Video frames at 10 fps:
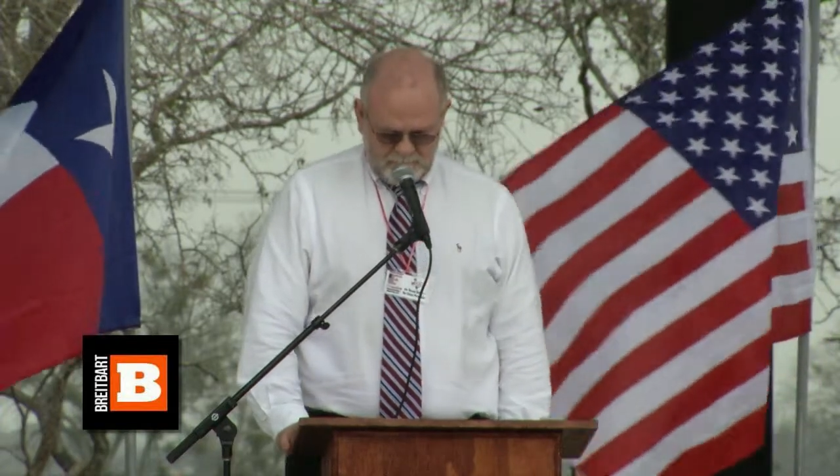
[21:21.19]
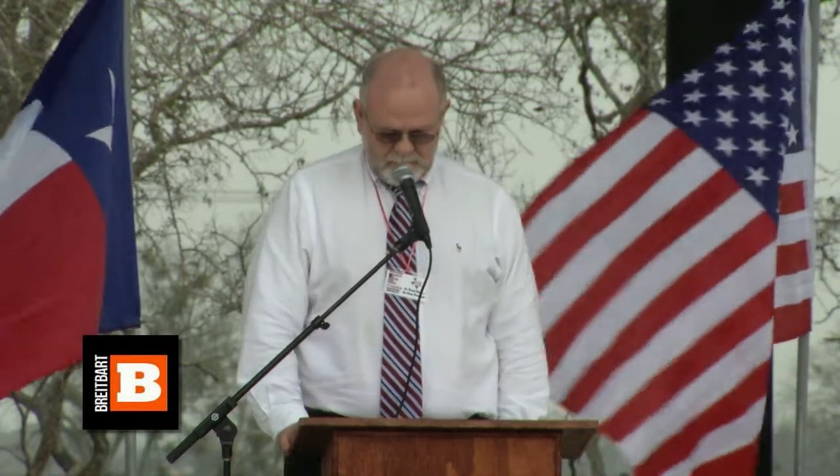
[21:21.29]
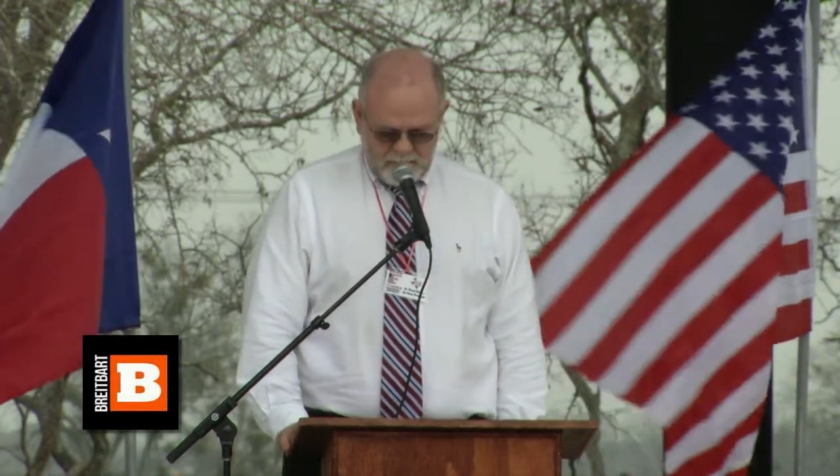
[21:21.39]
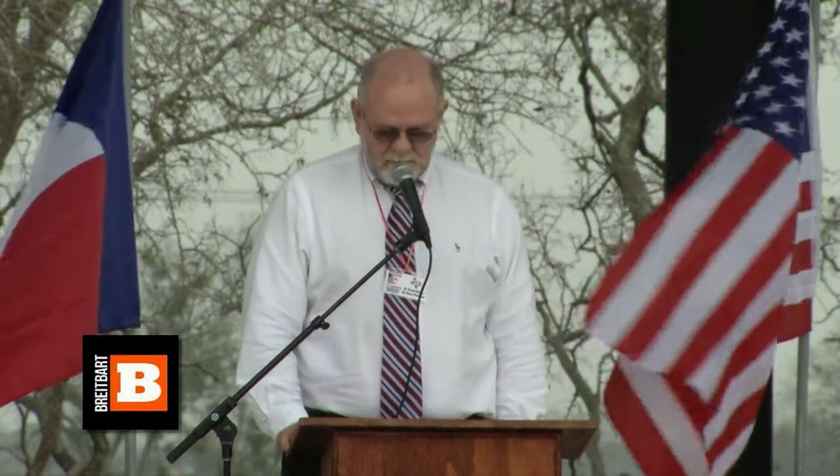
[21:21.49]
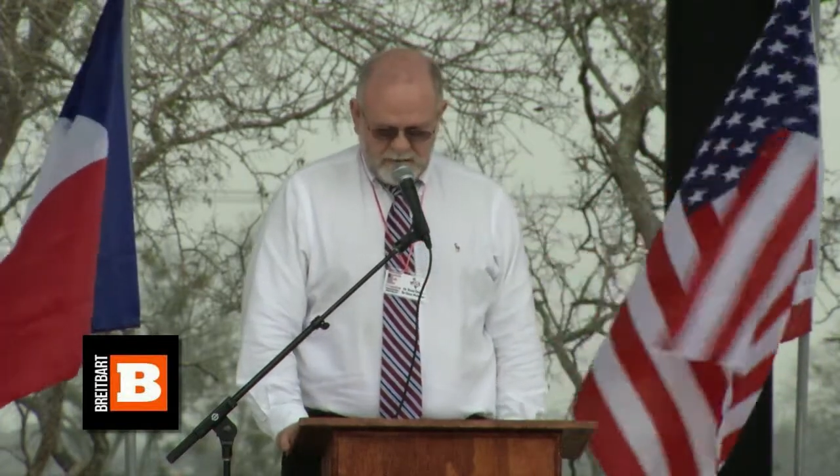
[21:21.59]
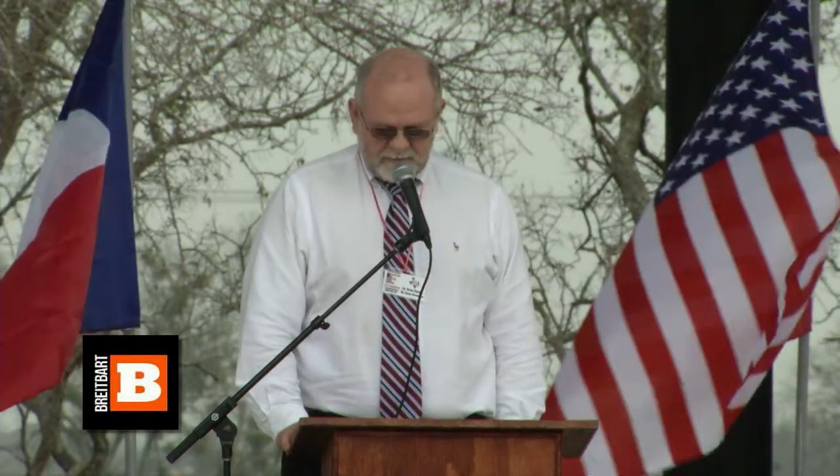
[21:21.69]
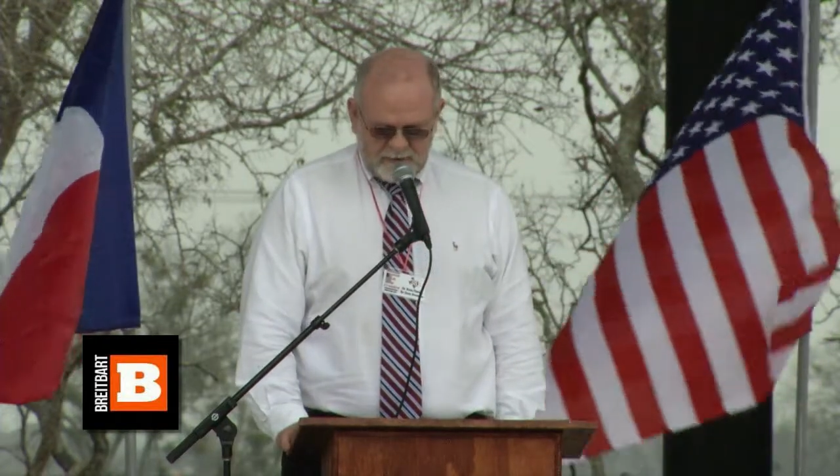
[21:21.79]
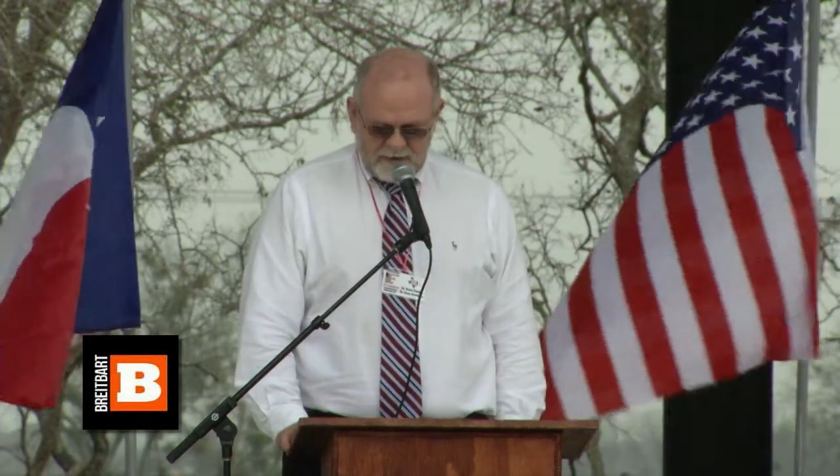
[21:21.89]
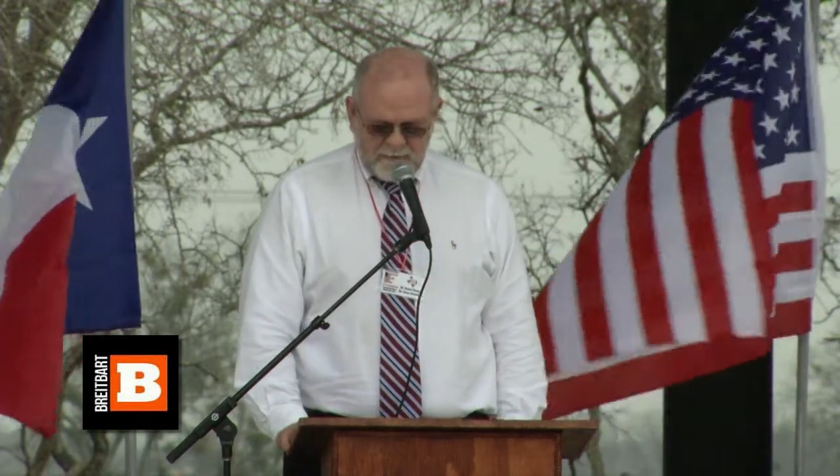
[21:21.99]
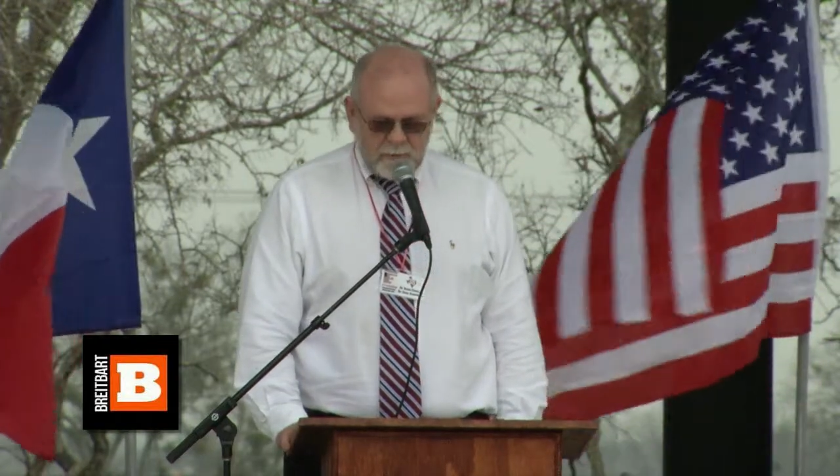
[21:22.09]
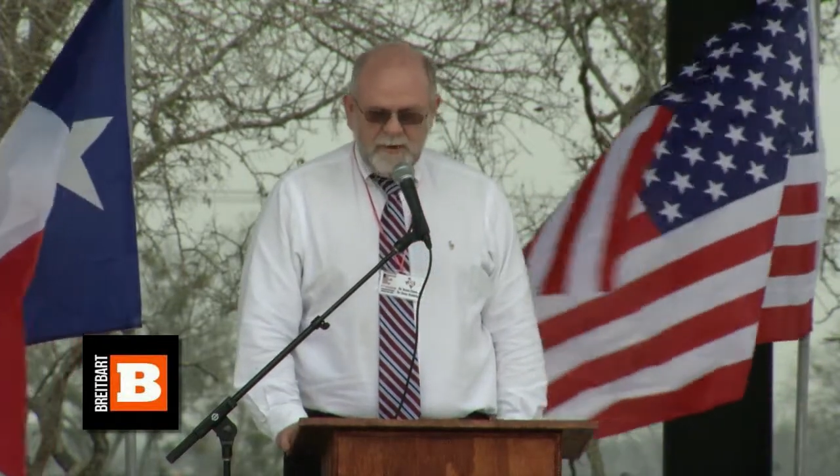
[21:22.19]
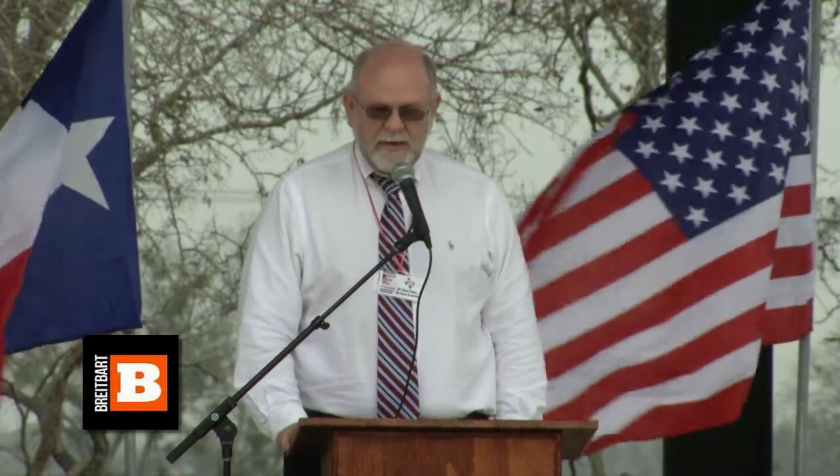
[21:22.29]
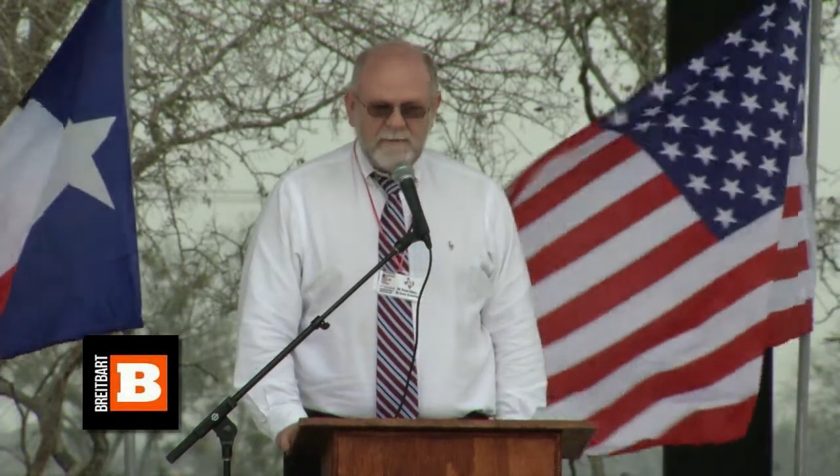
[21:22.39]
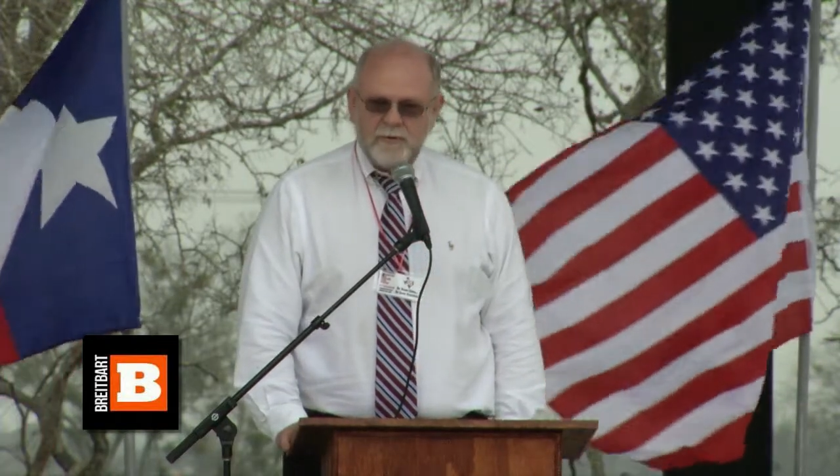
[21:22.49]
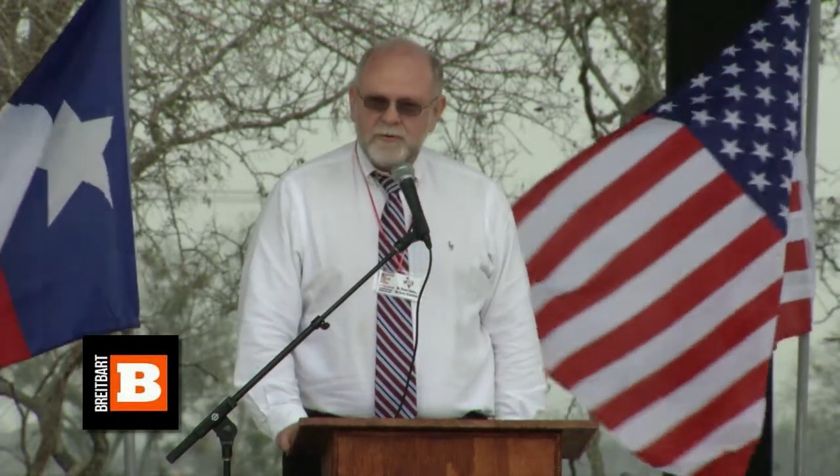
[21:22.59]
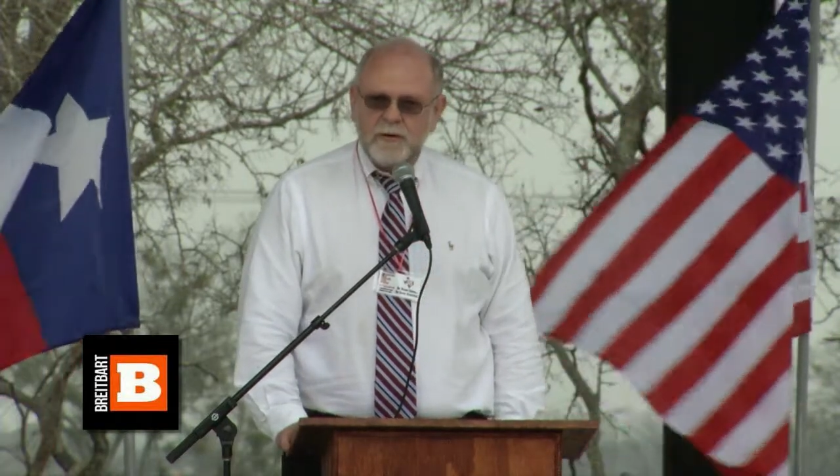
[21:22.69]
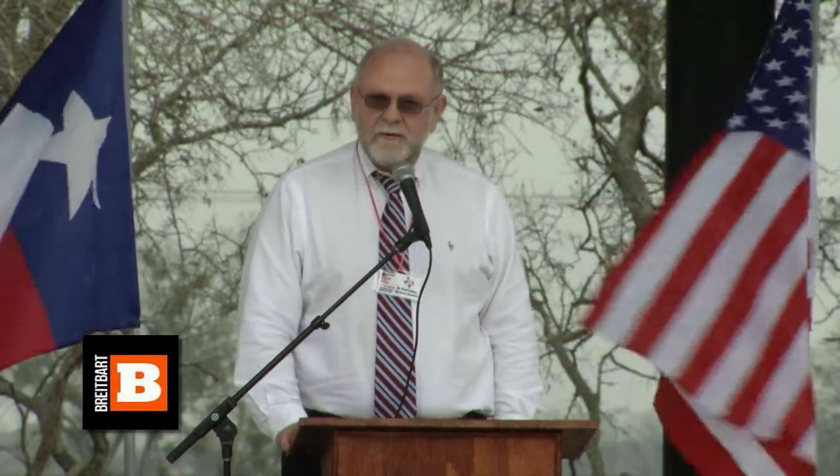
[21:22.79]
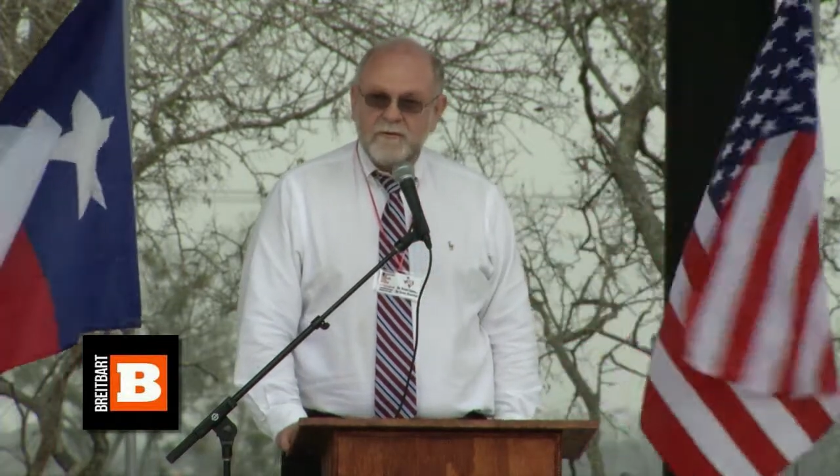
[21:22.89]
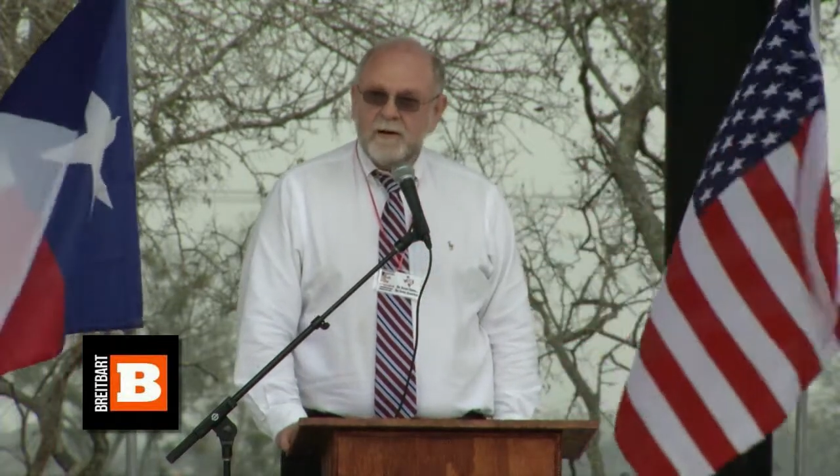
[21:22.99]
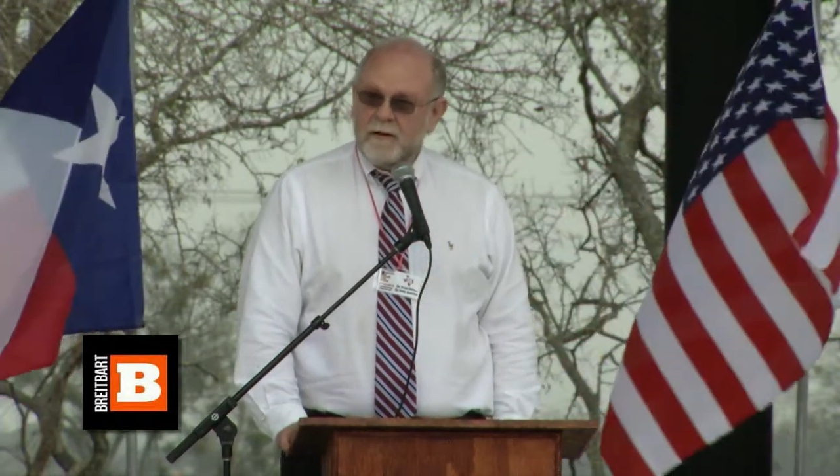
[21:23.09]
Our rights can never be given to us.